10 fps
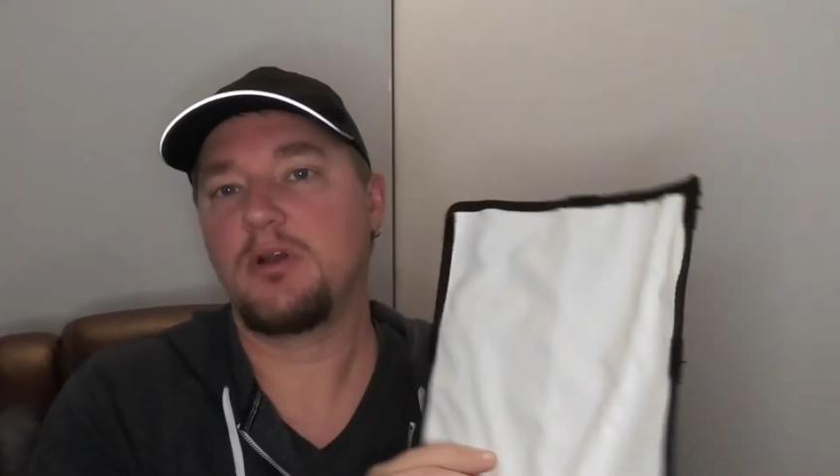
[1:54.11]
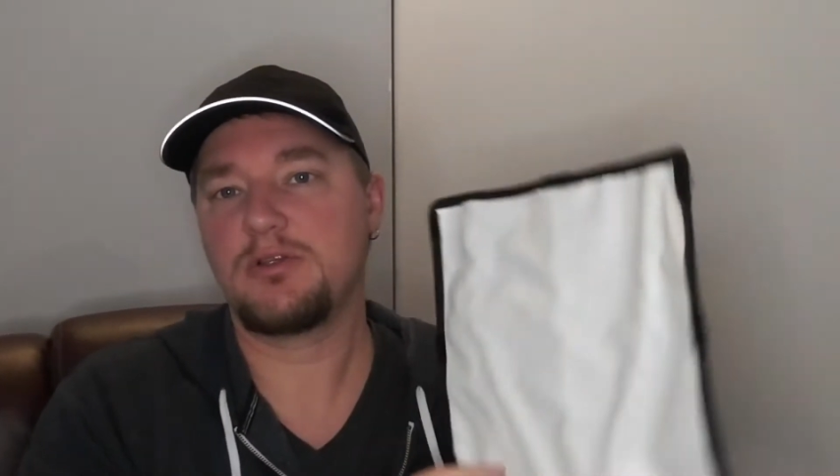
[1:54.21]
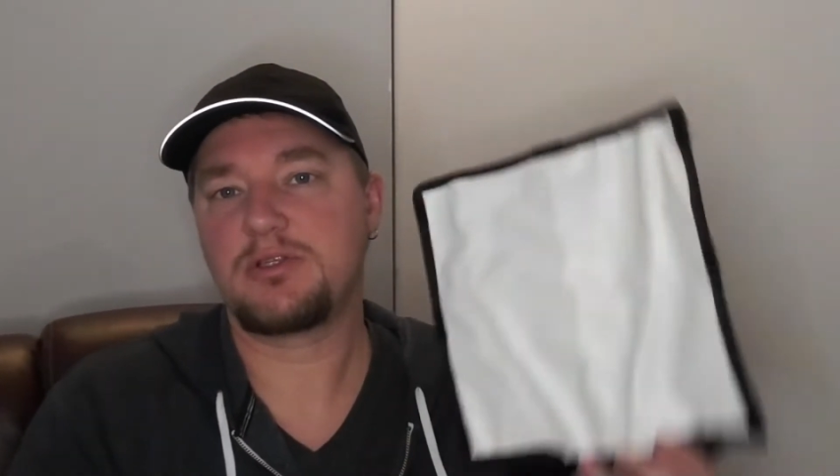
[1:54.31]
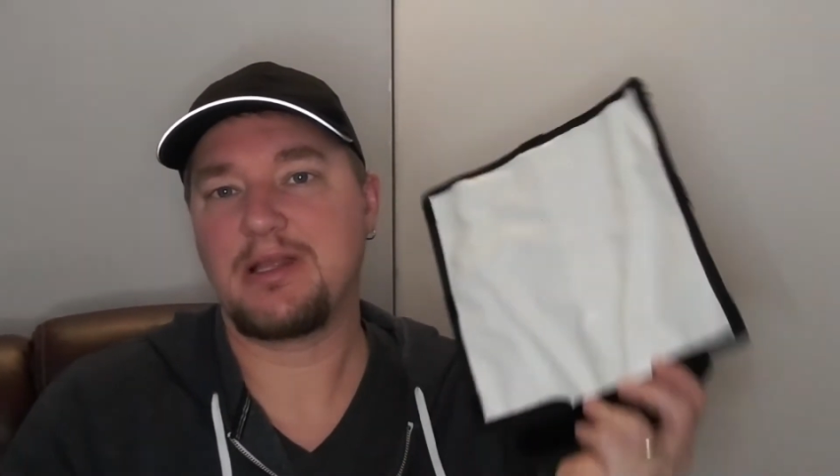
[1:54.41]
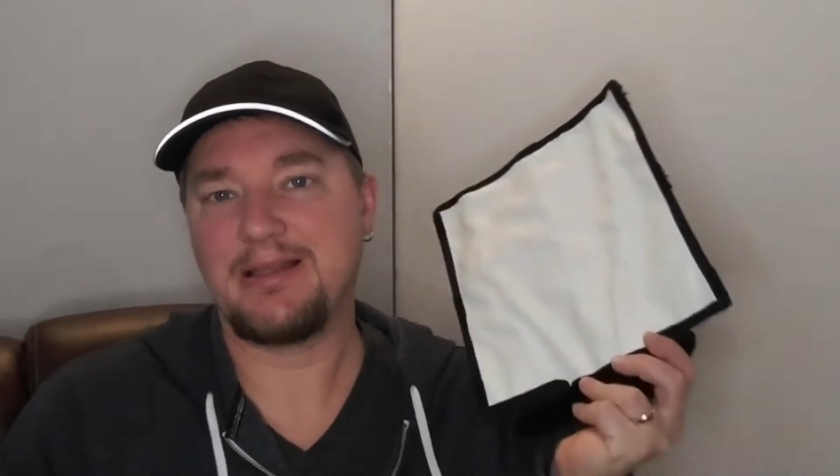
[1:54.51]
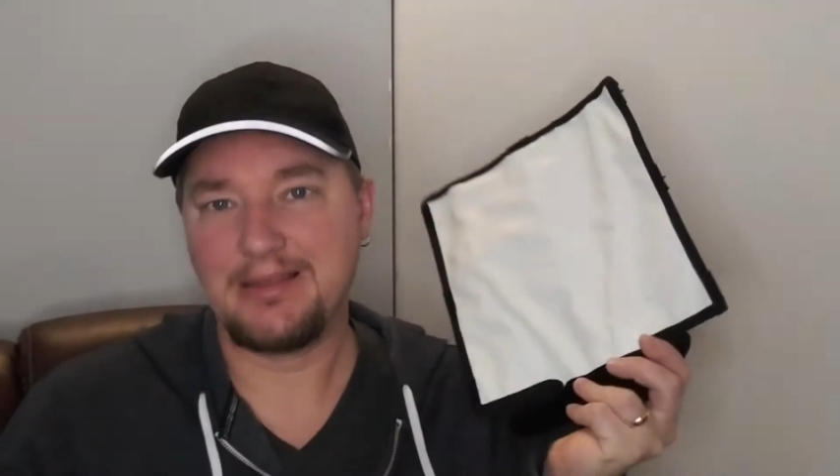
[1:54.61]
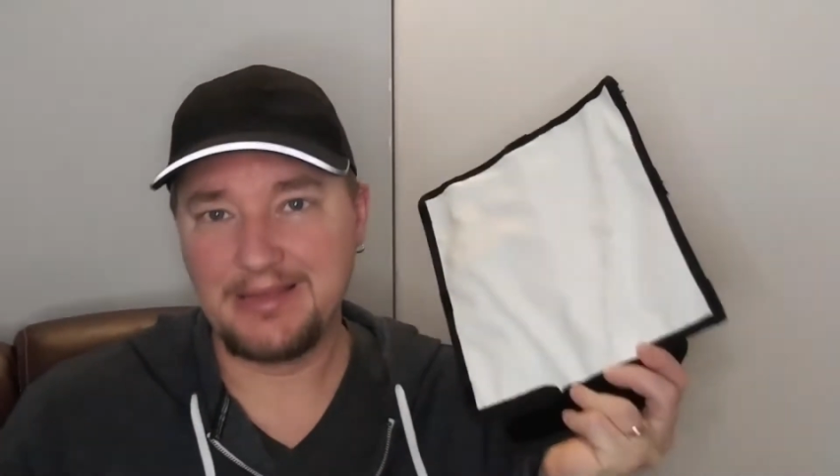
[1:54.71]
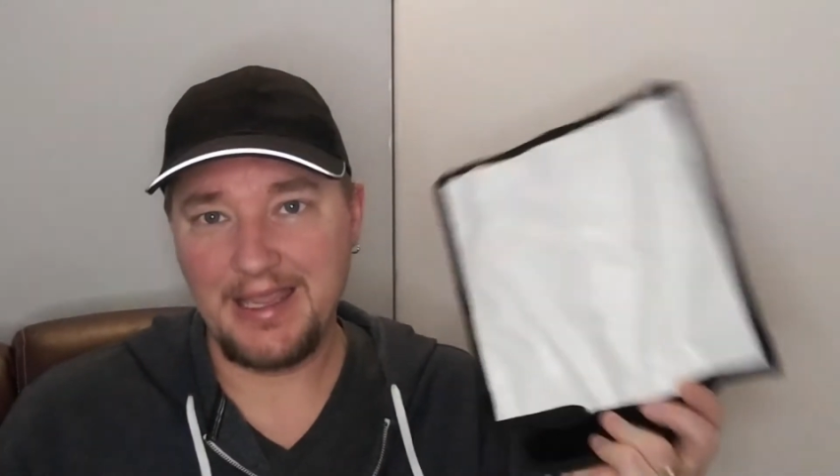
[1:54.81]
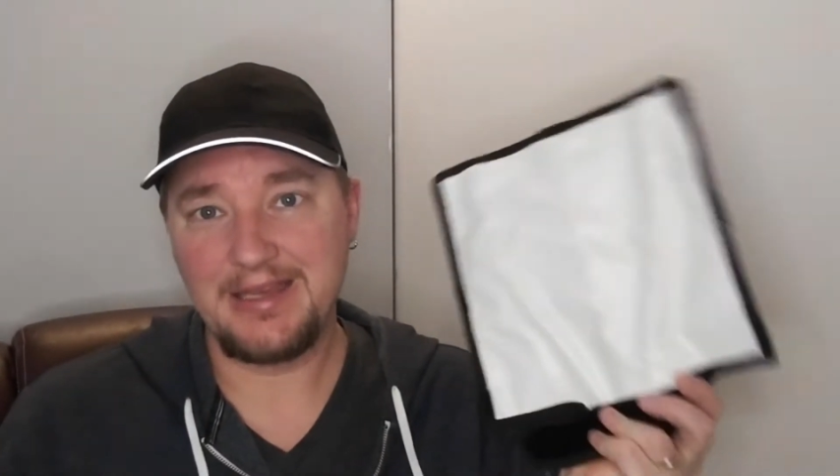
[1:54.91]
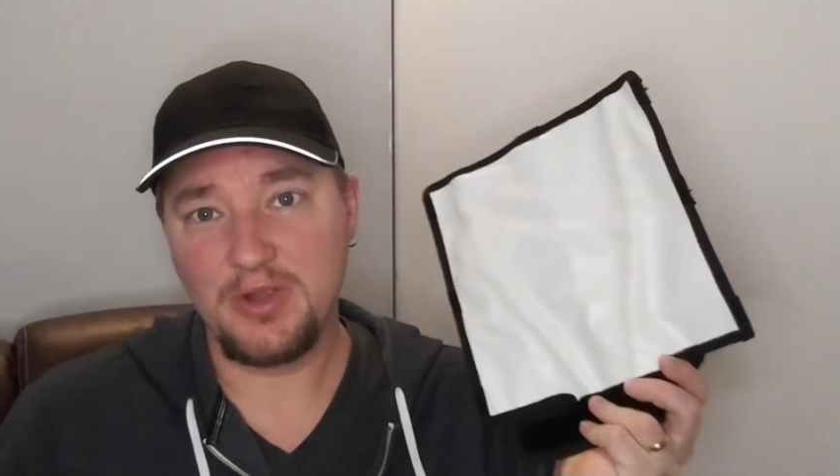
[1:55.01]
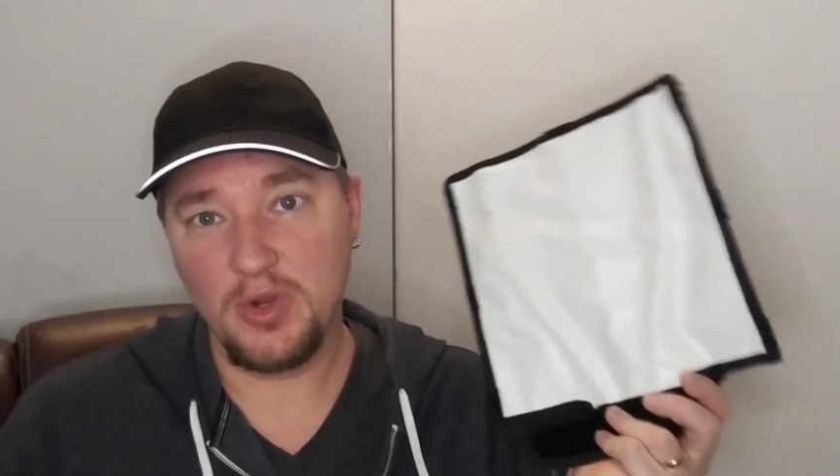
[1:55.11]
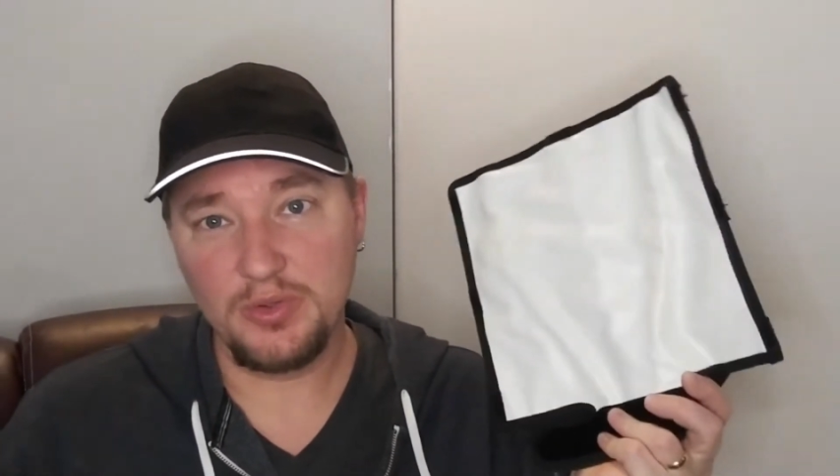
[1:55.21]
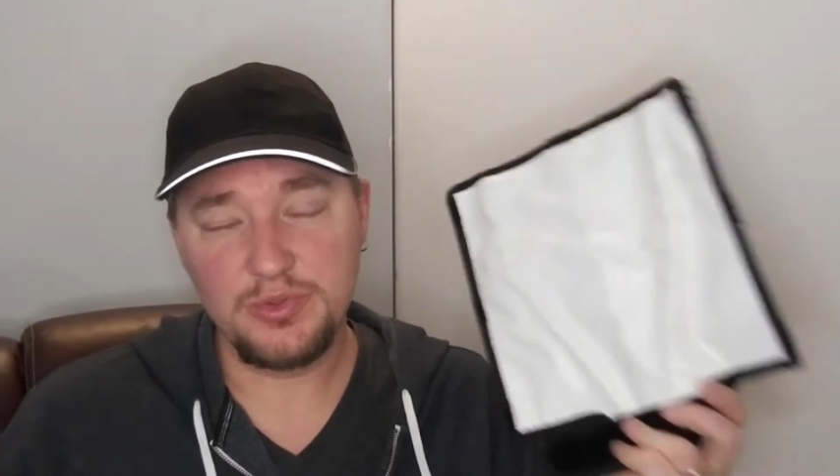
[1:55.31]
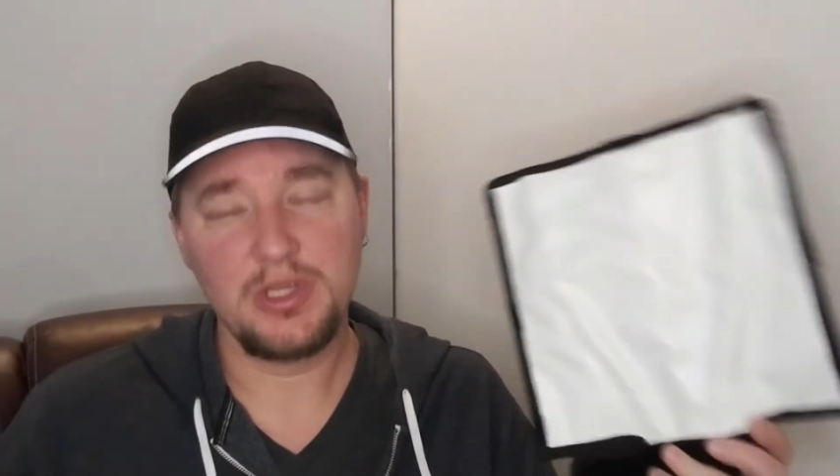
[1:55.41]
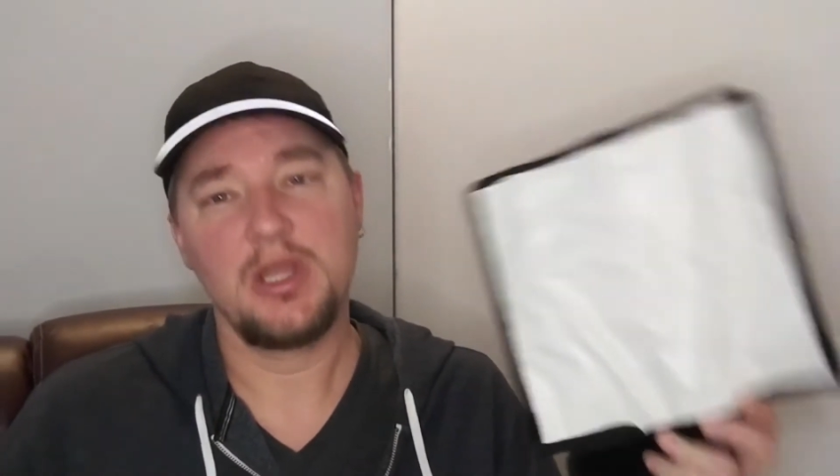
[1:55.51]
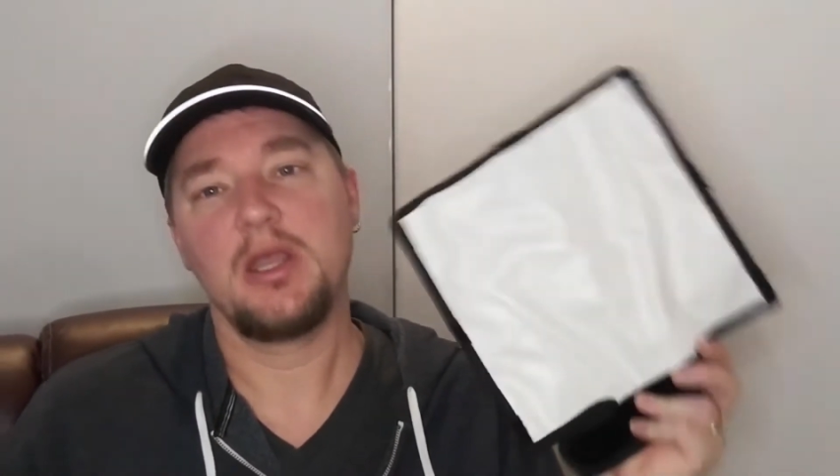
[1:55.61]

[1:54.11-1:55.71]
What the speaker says: as light goes.